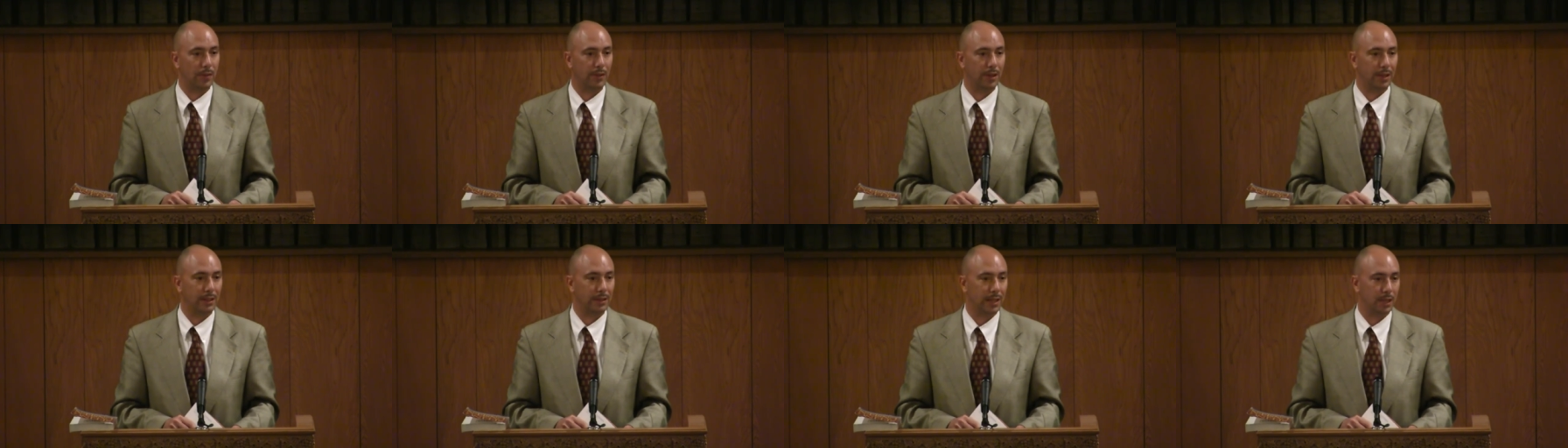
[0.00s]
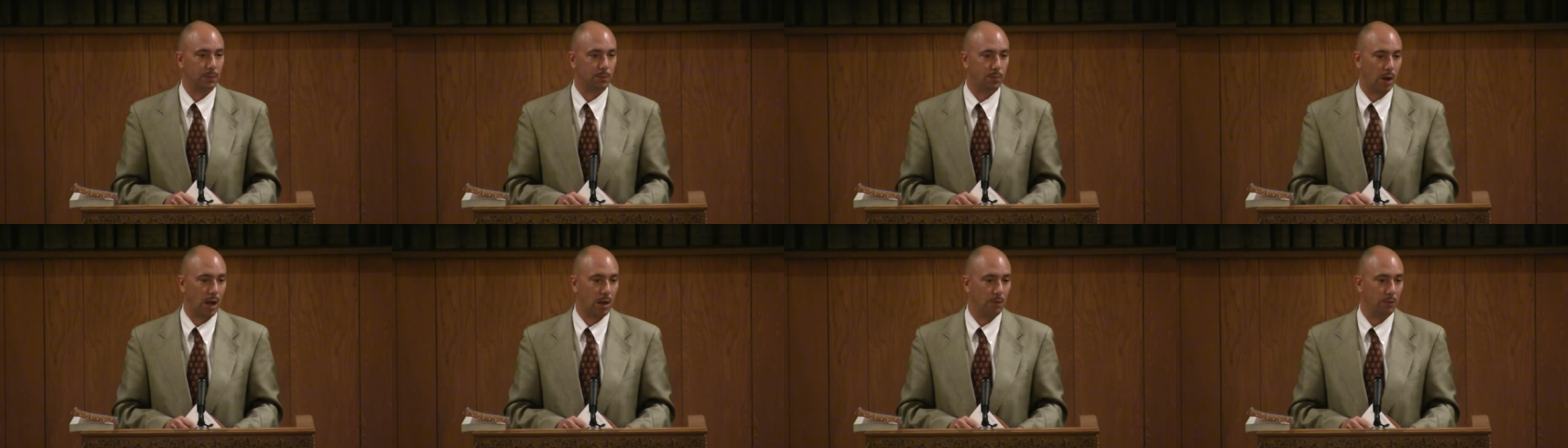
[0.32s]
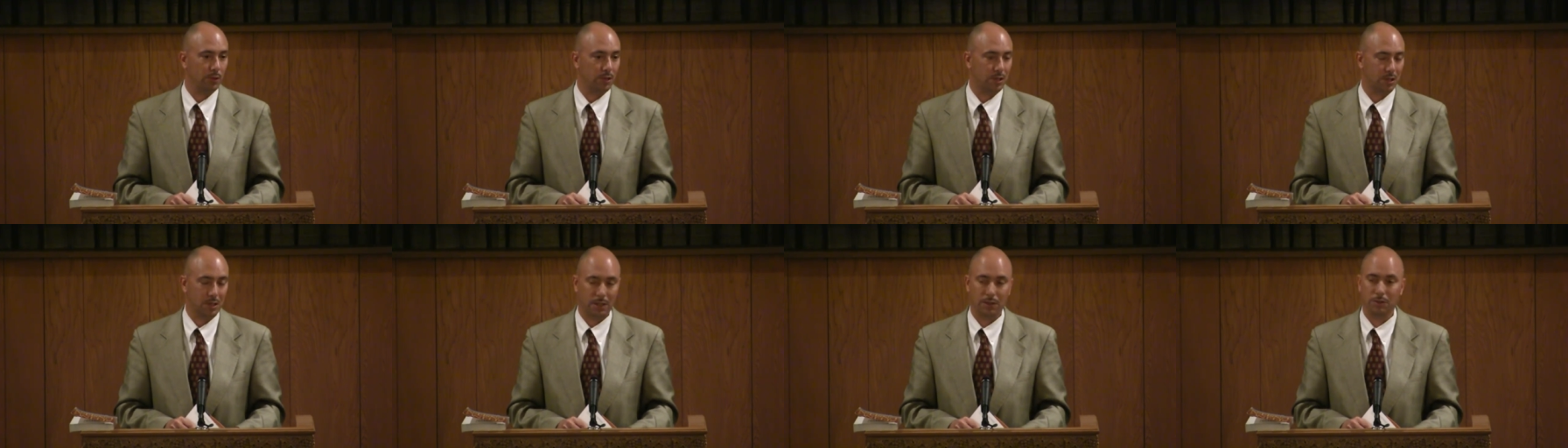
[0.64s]
think they probably
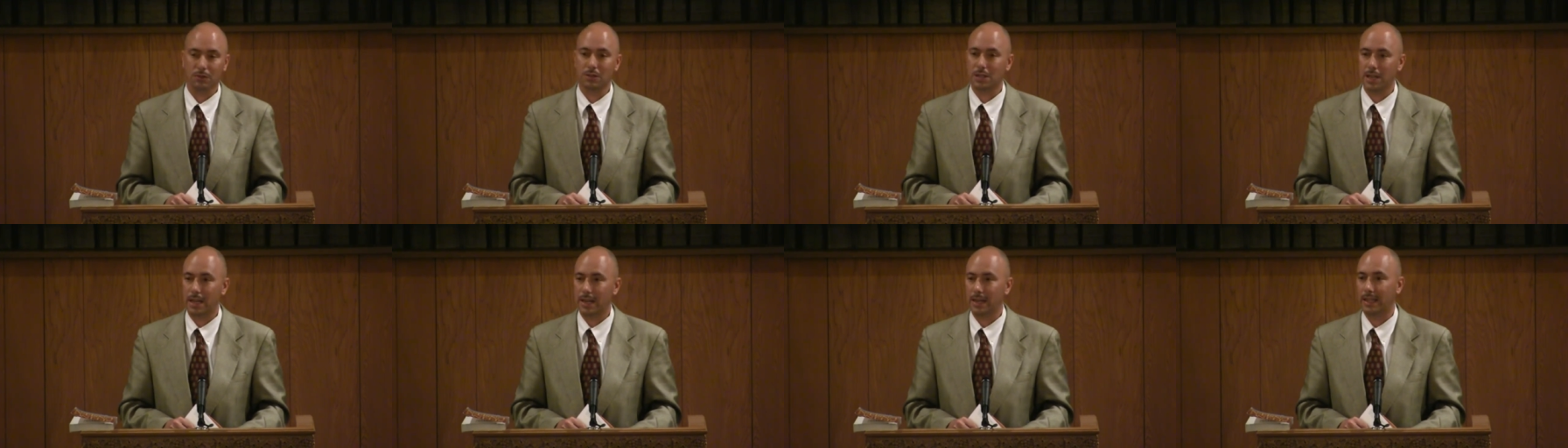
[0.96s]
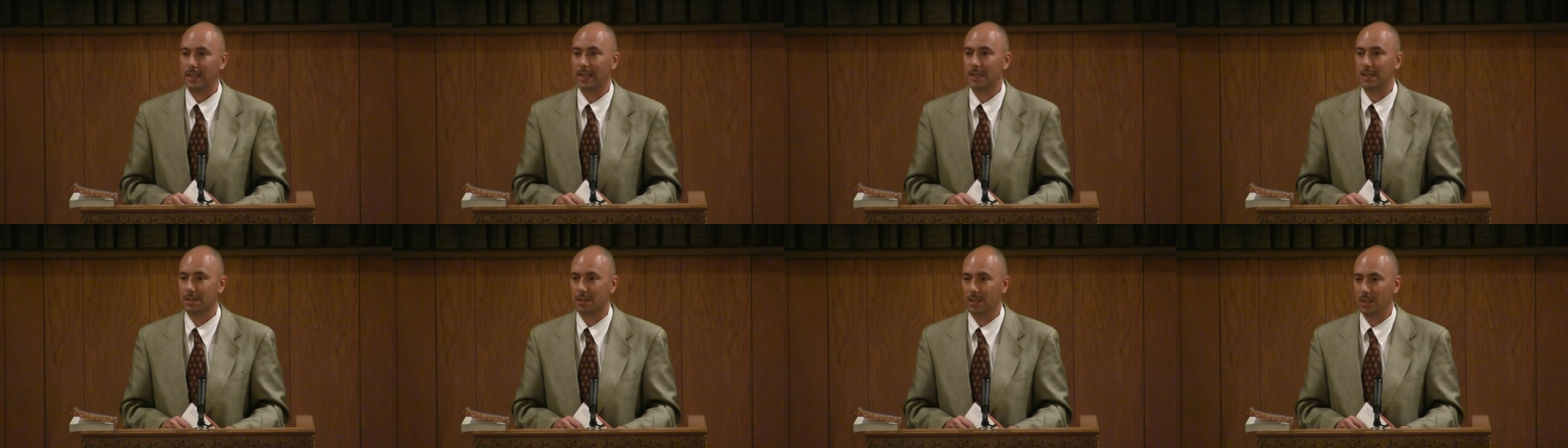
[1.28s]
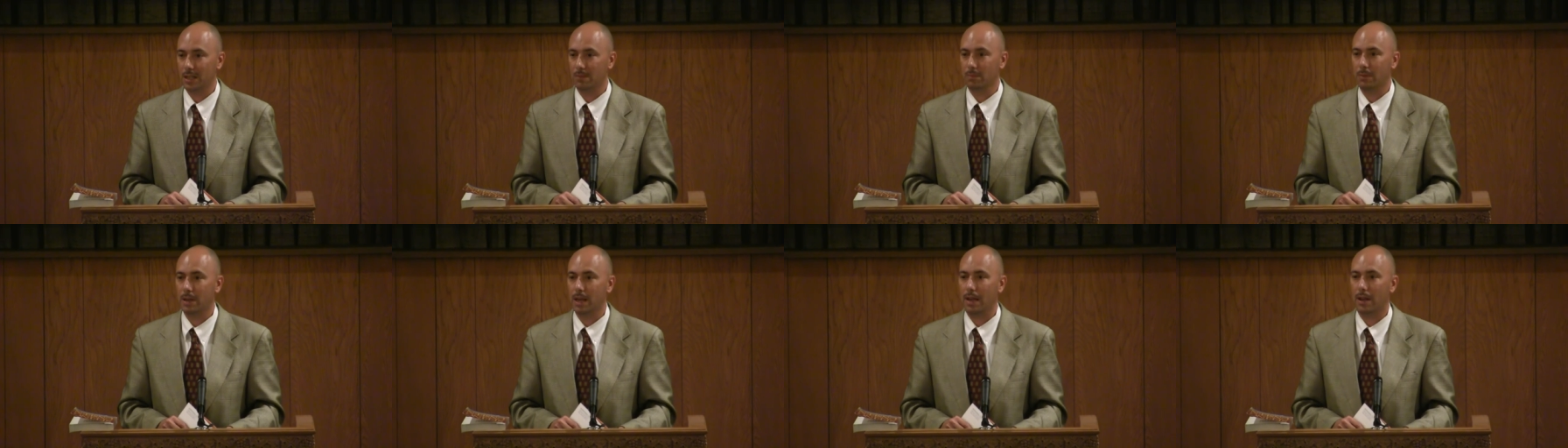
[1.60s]
still stand against
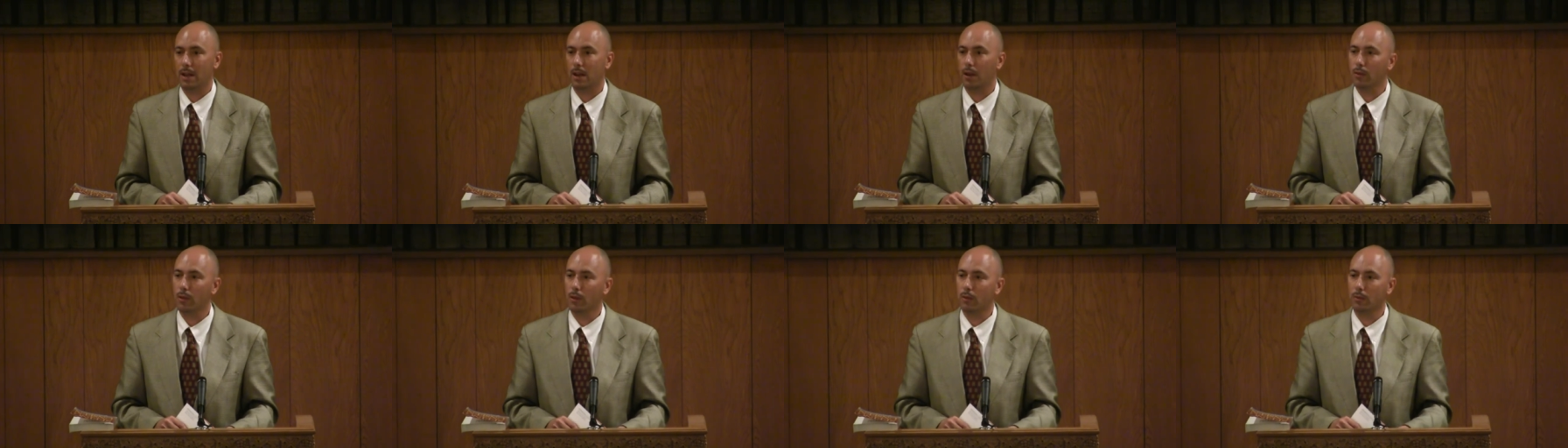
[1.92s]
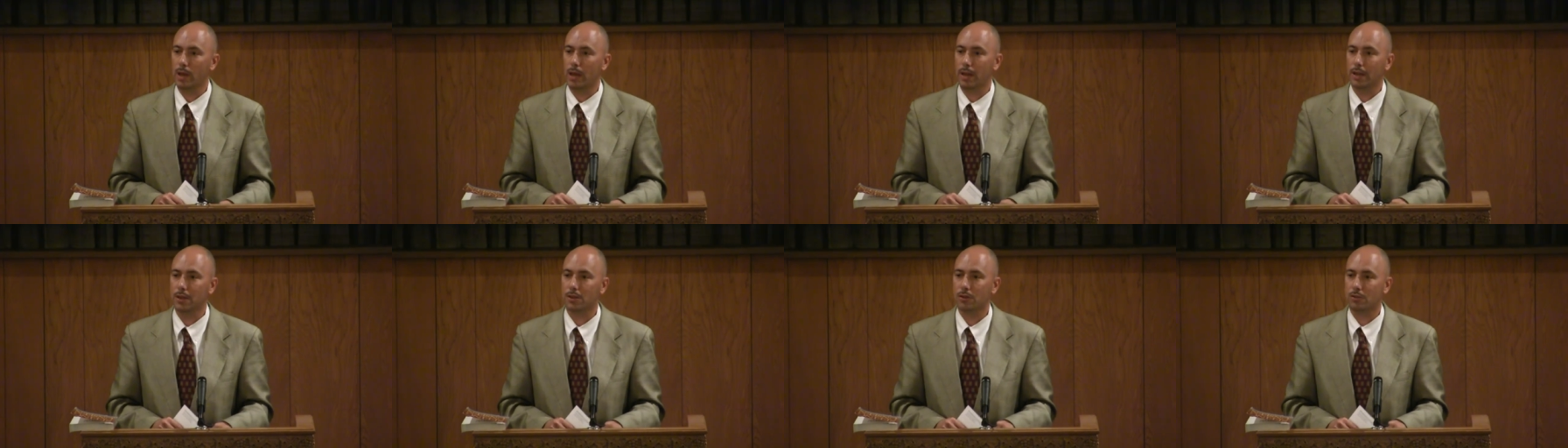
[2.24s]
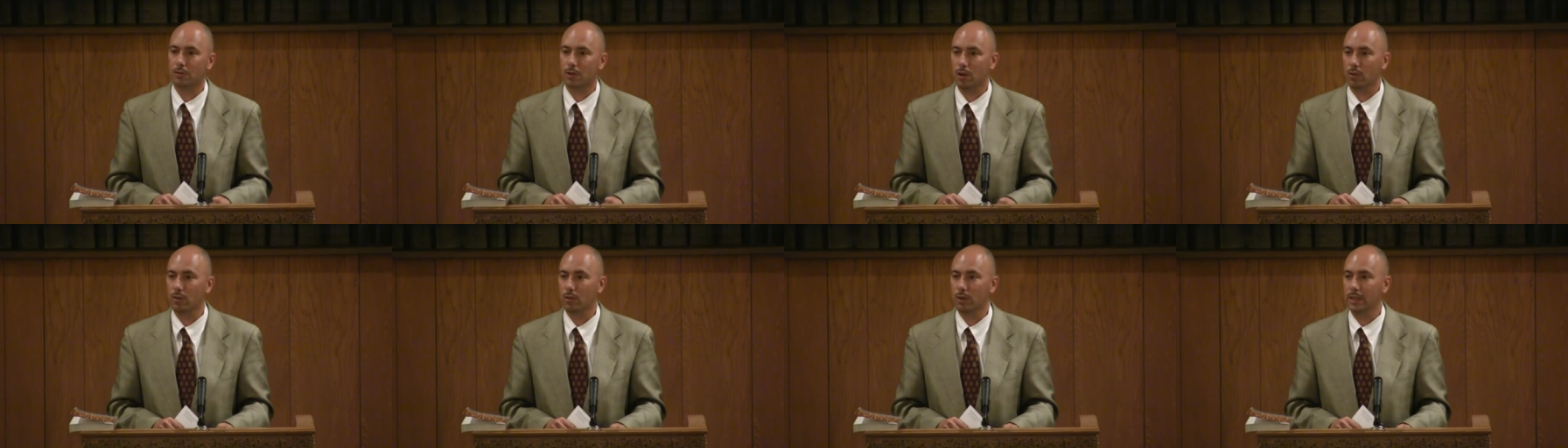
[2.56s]
him now, although not as
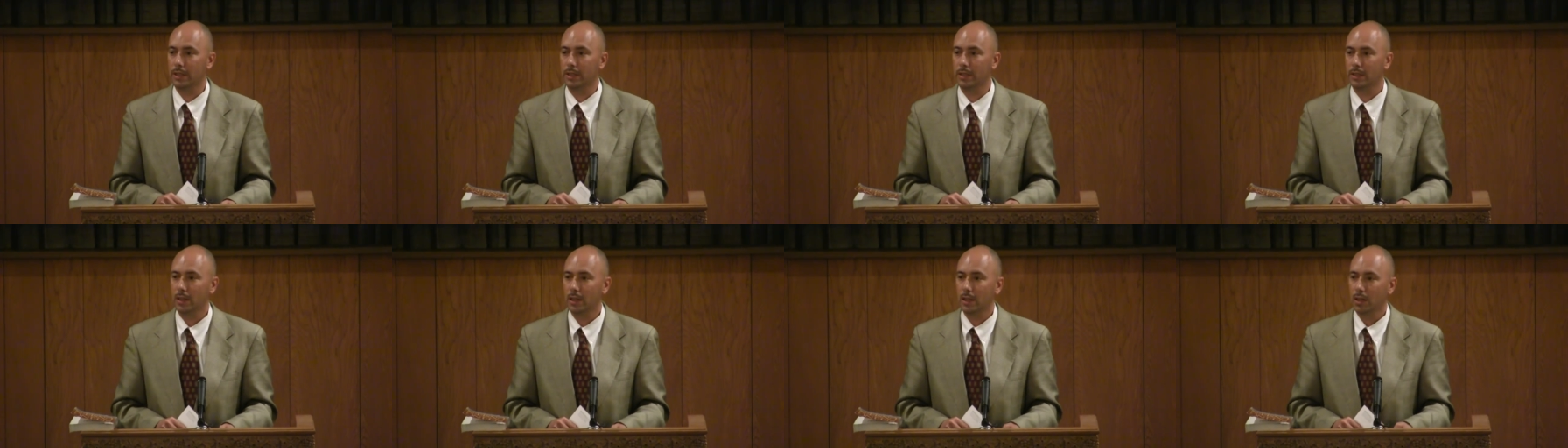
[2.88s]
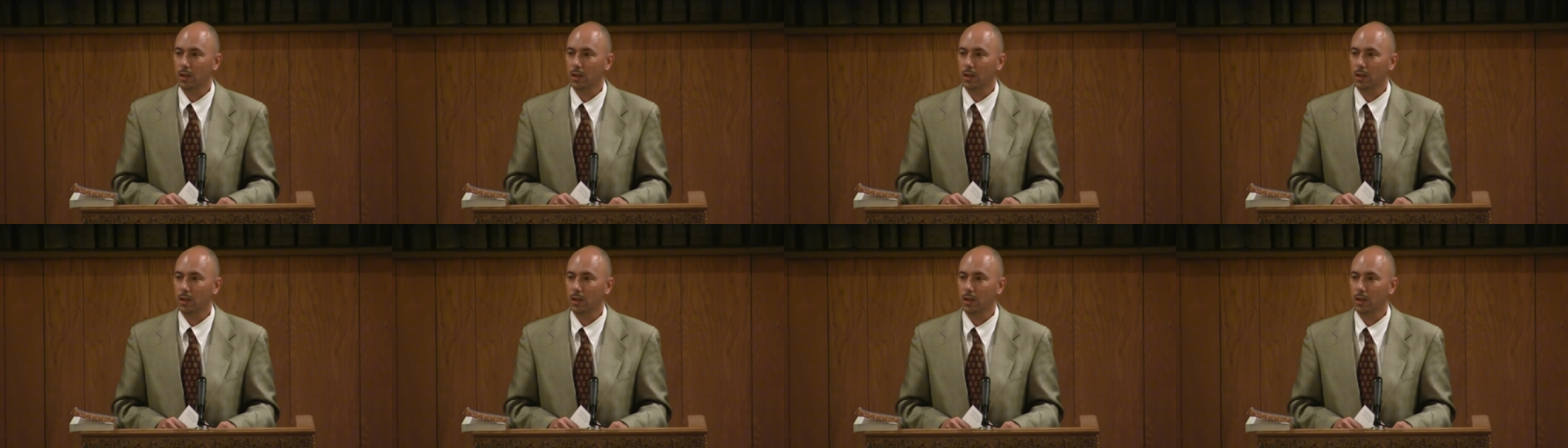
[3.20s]
strongly